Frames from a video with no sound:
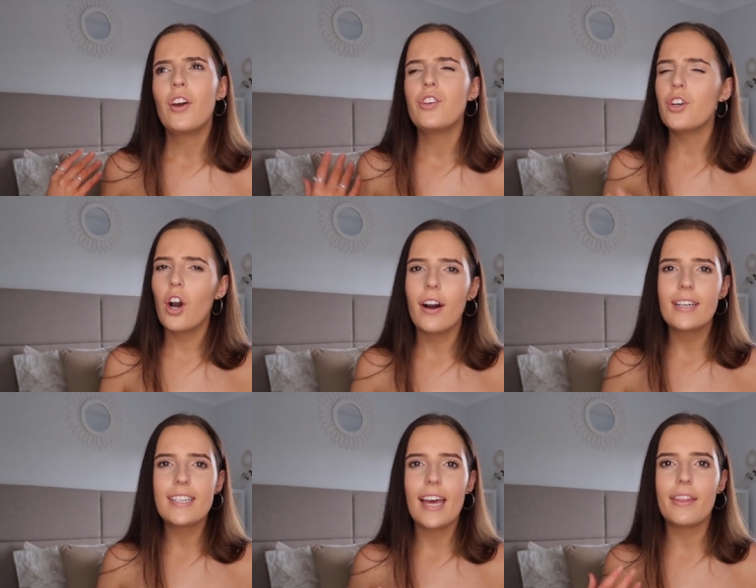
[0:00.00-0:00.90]
new
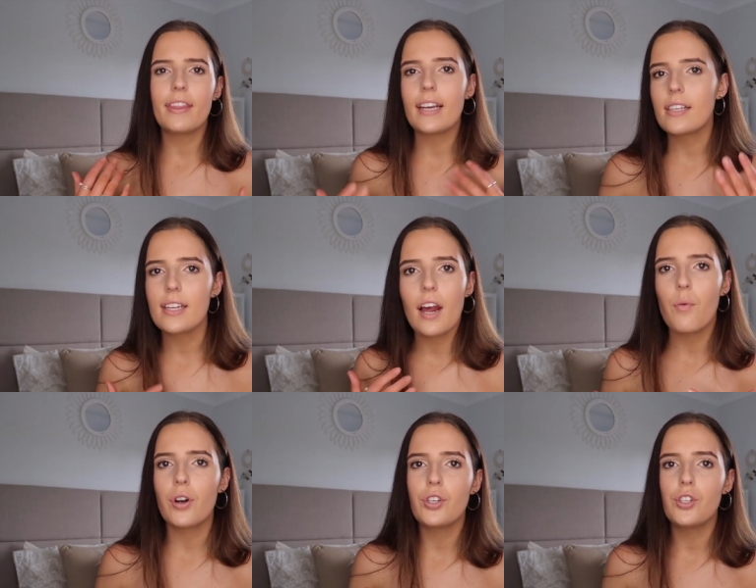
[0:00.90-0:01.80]
content, things that I
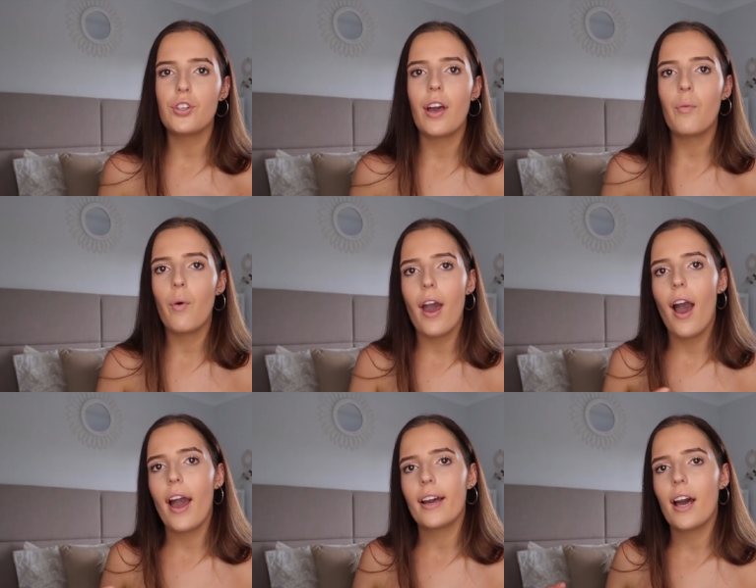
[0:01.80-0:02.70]
wanted to do and where
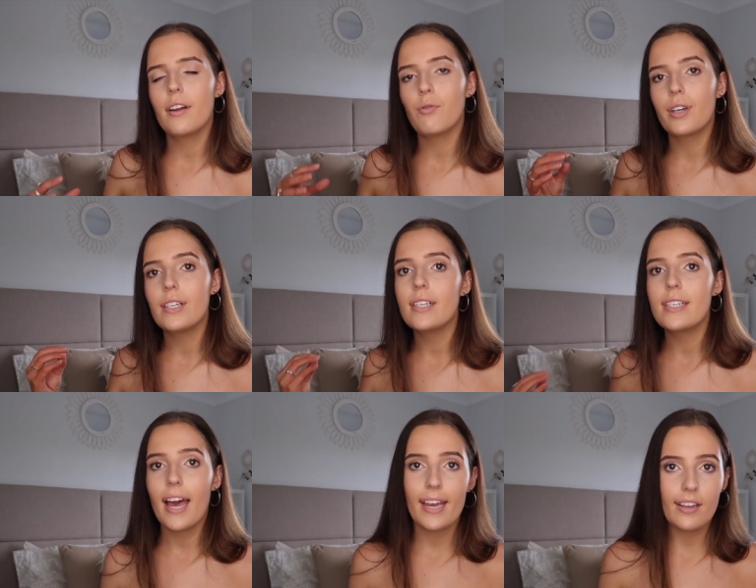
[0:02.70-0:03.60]
I kind of wanted to
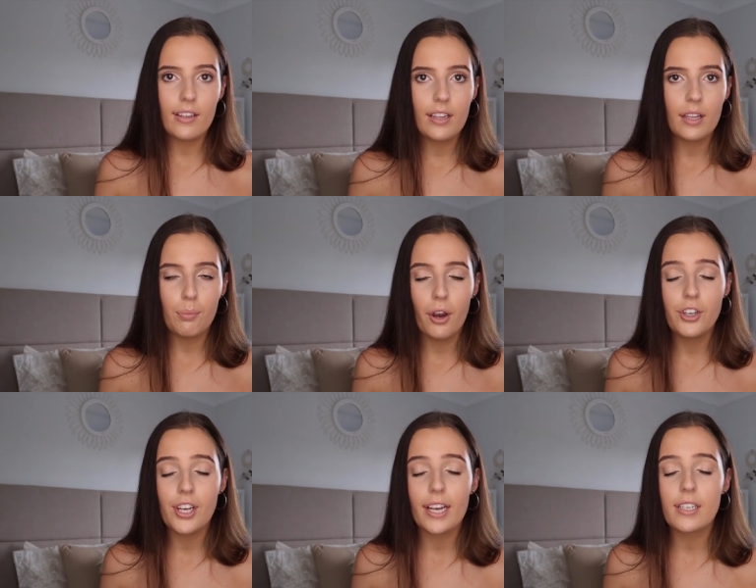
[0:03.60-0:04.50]
take the
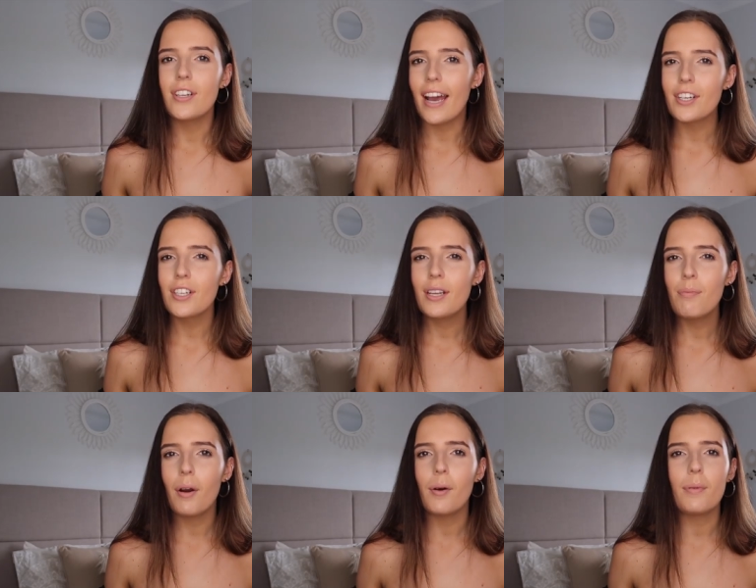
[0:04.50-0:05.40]
project. Should actually
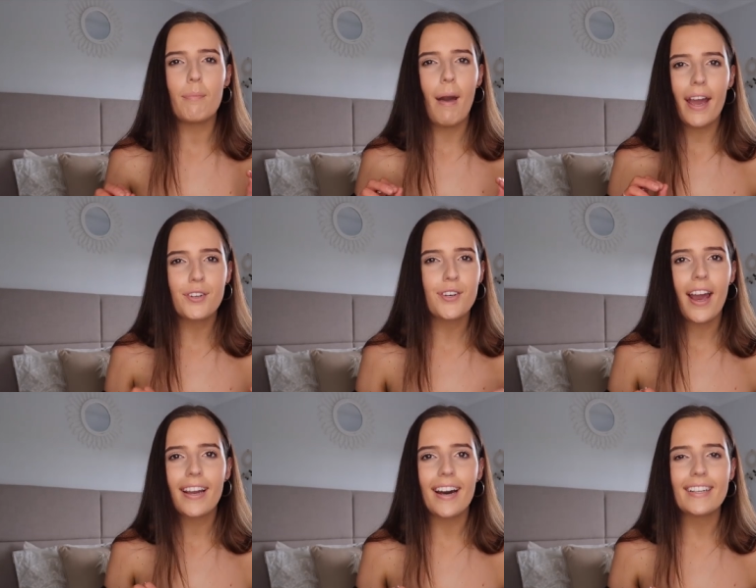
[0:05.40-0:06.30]
probably
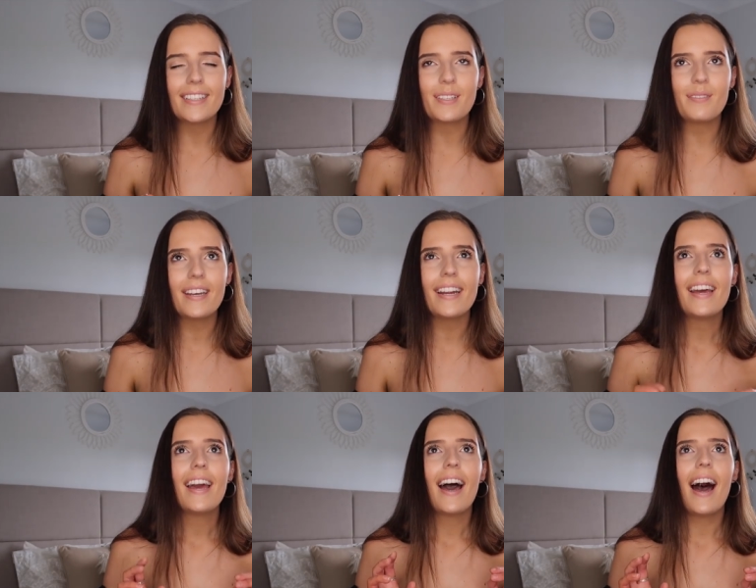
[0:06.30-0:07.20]
backtrack a little bit.
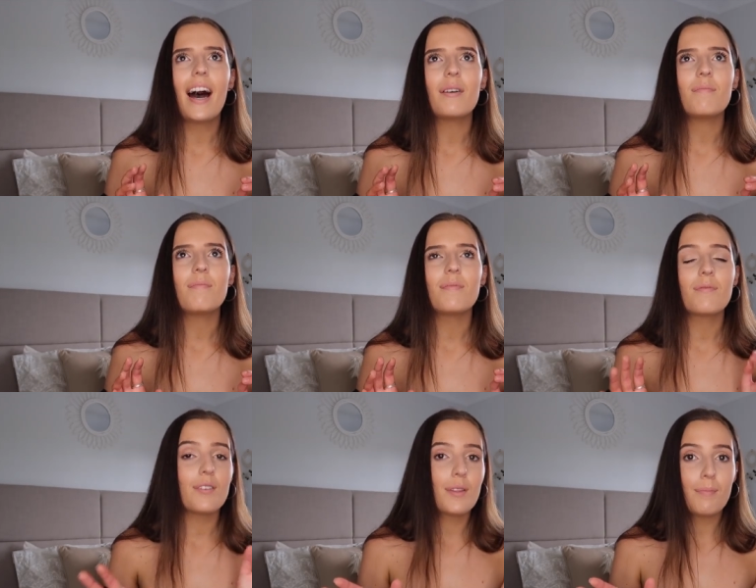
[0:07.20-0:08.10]
Um,
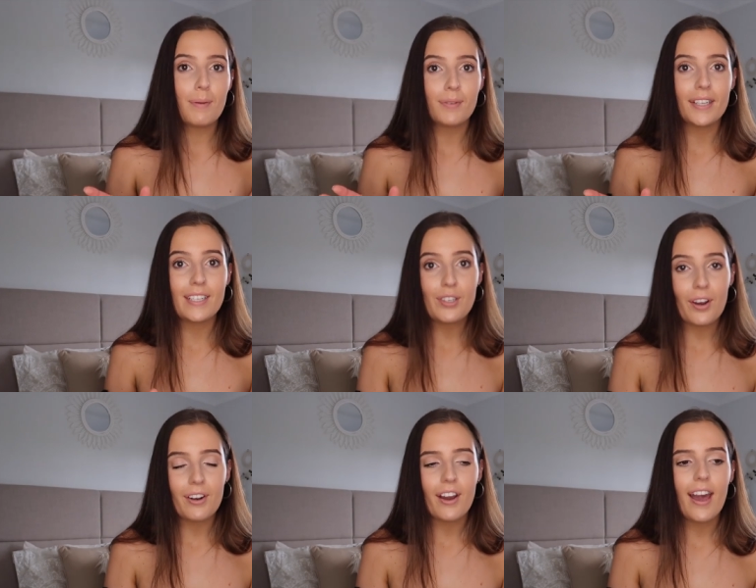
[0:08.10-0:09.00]
for the people that
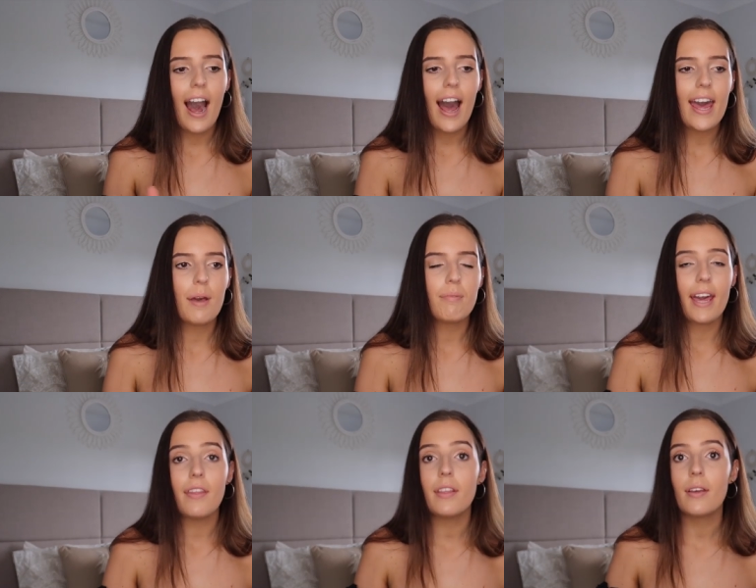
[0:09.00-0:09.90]
don't know, I
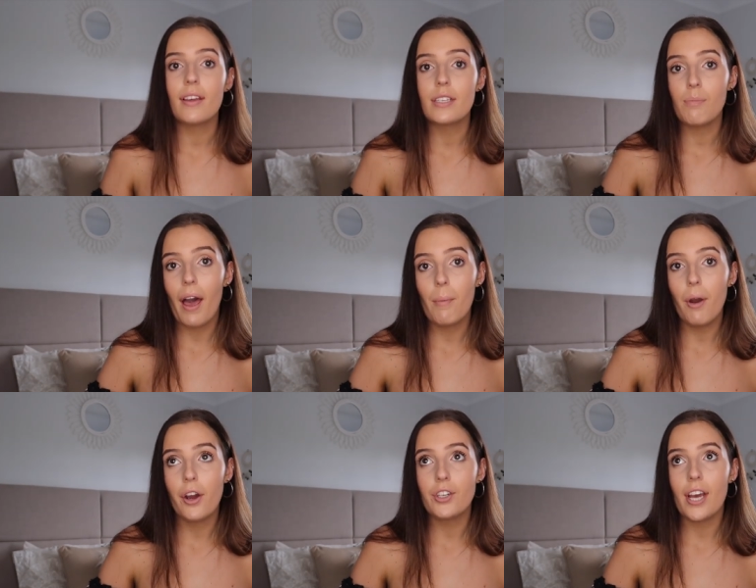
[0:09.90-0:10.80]
began the Inspire
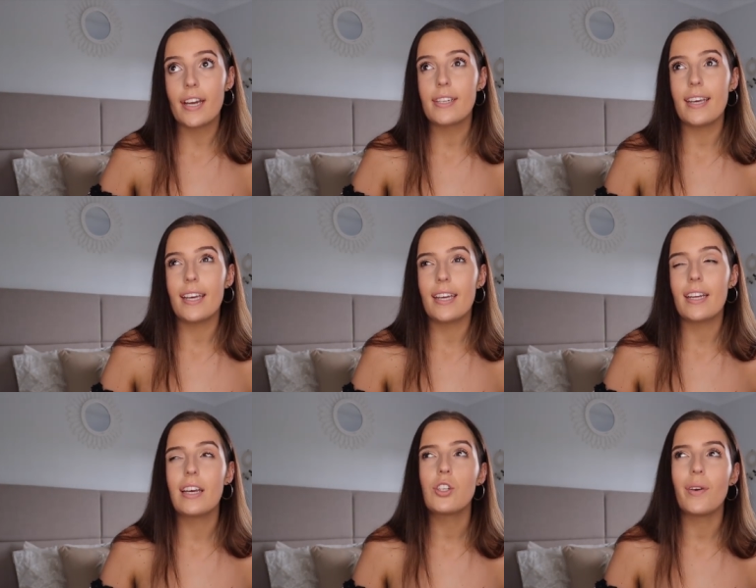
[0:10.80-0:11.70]
project
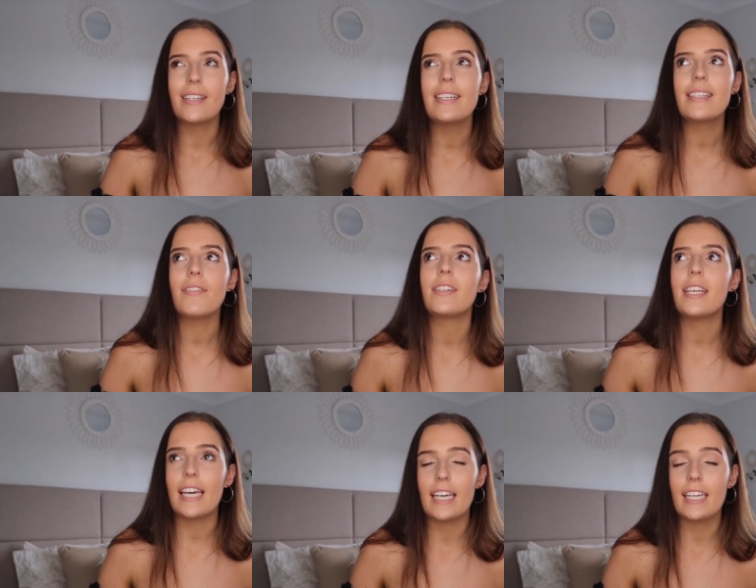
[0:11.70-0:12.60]
in
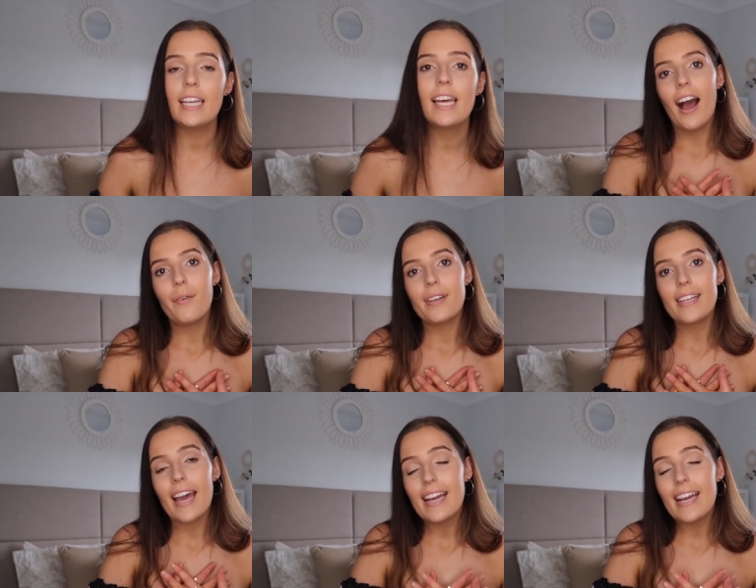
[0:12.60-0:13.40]
2017. I was